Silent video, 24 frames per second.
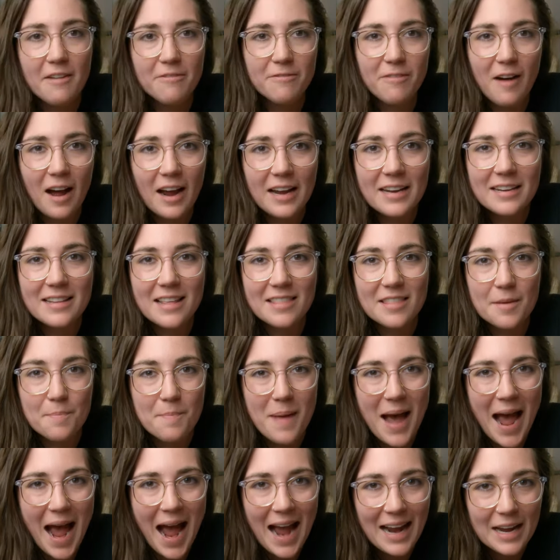I find that the
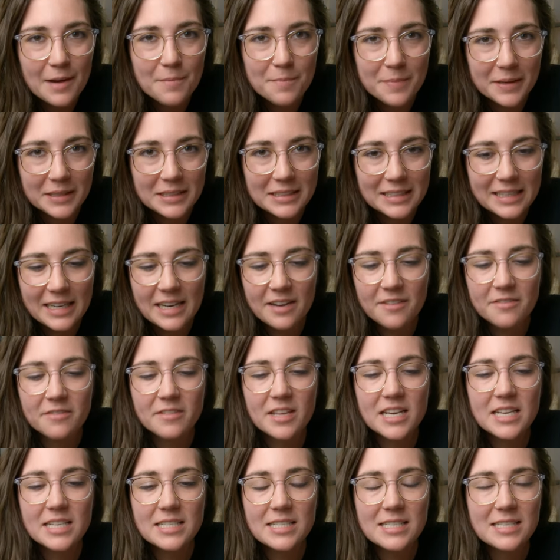packability
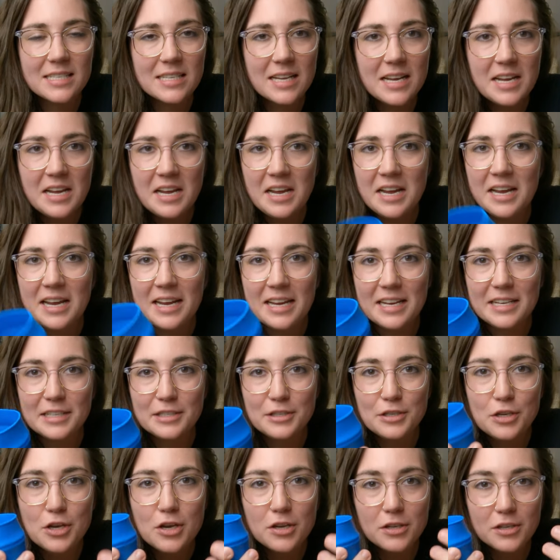of this
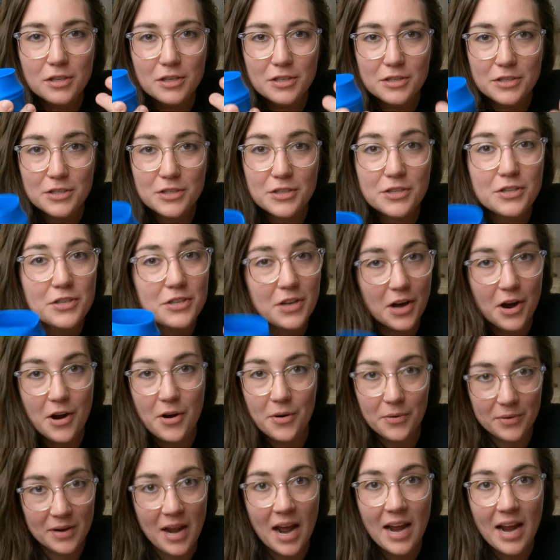is so